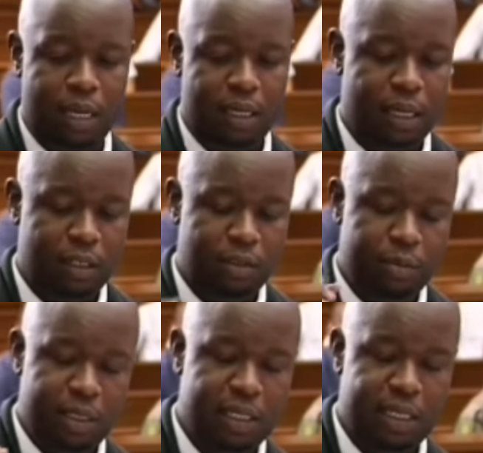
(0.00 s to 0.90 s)
I'm glad
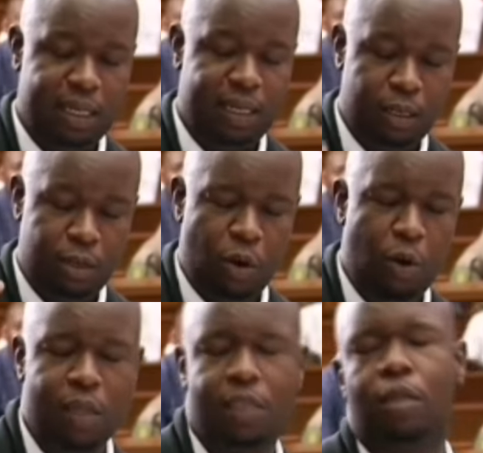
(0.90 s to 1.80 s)
that you mentioned that the
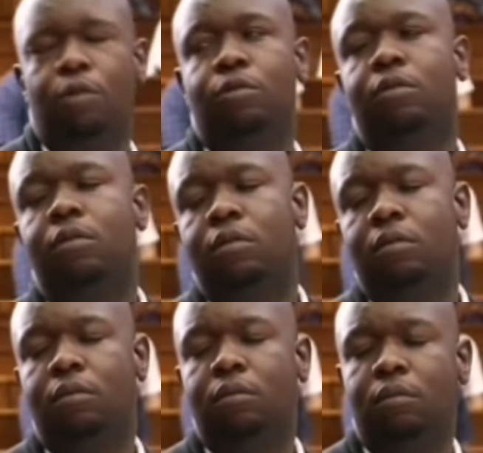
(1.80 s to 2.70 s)
door was closed
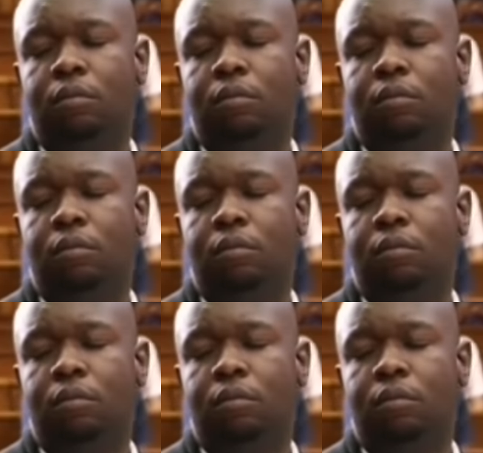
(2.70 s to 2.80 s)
